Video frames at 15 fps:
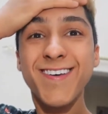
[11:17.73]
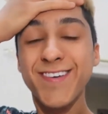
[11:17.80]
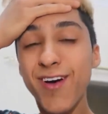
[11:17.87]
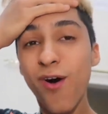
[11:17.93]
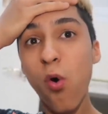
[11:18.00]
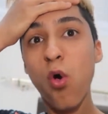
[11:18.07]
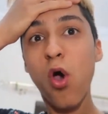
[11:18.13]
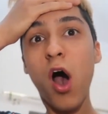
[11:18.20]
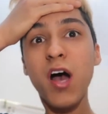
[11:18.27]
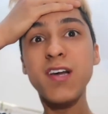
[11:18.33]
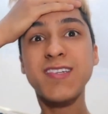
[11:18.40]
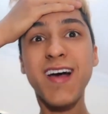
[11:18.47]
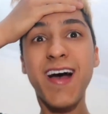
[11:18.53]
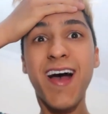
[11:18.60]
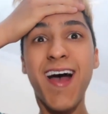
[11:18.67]
Yo,
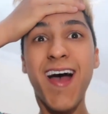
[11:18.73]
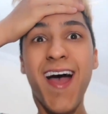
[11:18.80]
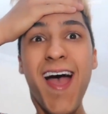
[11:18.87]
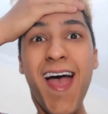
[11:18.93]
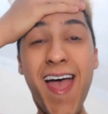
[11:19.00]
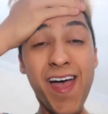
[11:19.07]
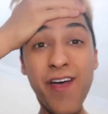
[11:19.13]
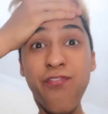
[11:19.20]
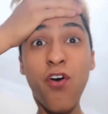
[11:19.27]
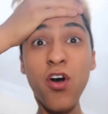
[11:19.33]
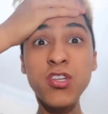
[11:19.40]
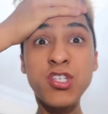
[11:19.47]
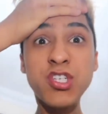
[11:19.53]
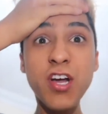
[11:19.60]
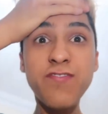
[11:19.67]
guys. F
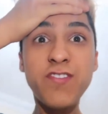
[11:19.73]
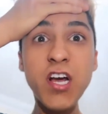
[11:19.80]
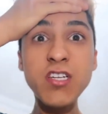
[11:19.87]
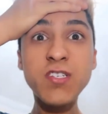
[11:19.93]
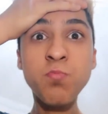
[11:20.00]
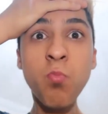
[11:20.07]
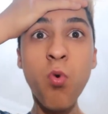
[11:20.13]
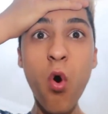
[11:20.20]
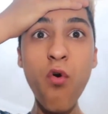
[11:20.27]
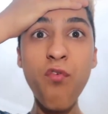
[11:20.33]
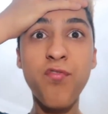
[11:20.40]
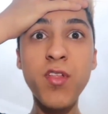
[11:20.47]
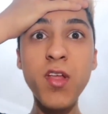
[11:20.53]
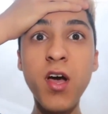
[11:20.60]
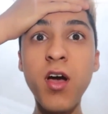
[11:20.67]
one chef just
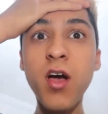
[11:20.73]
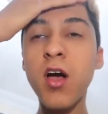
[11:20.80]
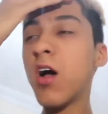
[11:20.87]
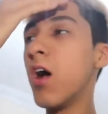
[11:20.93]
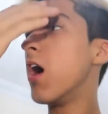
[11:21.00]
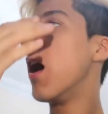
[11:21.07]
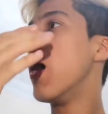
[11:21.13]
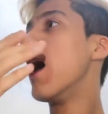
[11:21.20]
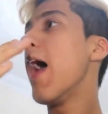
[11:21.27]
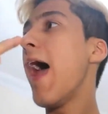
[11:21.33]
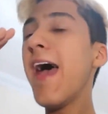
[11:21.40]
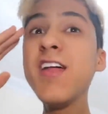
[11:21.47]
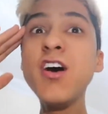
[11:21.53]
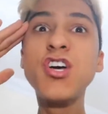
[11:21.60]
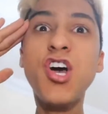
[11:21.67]
moved.
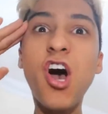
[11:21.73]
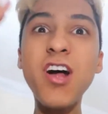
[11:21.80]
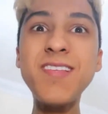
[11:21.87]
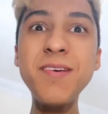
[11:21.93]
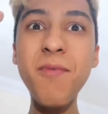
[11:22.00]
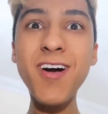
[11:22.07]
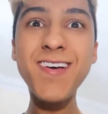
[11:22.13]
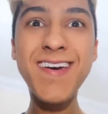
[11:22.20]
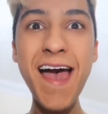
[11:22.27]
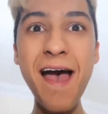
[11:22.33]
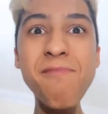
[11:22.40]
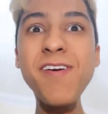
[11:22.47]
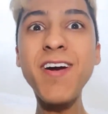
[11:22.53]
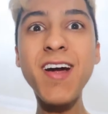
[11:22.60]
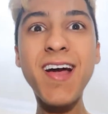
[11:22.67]
And I caught him on
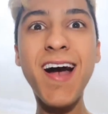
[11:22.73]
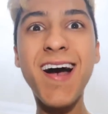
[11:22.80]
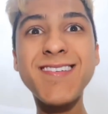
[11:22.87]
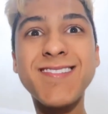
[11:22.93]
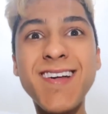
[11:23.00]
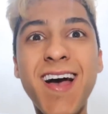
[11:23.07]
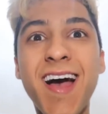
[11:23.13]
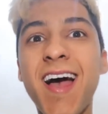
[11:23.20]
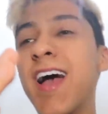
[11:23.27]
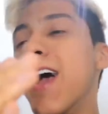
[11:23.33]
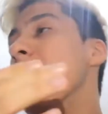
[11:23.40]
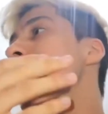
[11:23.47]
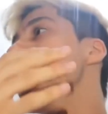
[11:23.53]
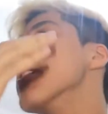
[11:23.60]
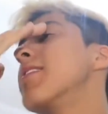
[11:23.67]
camera, guys.
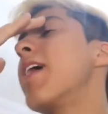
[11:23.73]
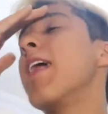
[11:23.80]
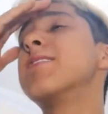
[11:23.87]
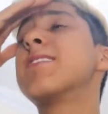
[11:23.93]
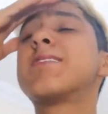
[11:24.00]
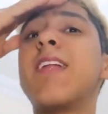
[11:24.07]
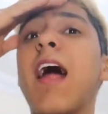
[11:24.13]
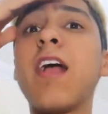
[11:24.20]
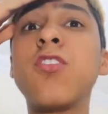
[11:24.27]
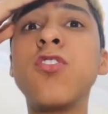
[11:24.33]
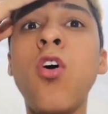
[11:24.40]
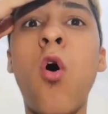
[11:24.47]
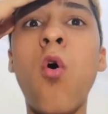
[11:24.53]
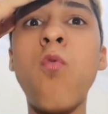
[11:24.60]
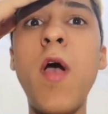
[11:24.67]
There is like
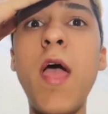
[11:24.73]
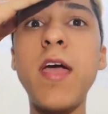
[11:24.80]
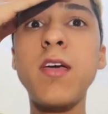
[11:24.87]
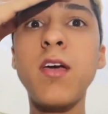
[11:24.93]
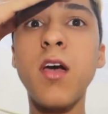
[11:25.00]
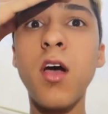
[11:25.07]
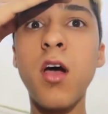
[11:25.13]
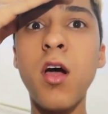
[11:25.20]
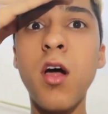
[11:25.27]
no way.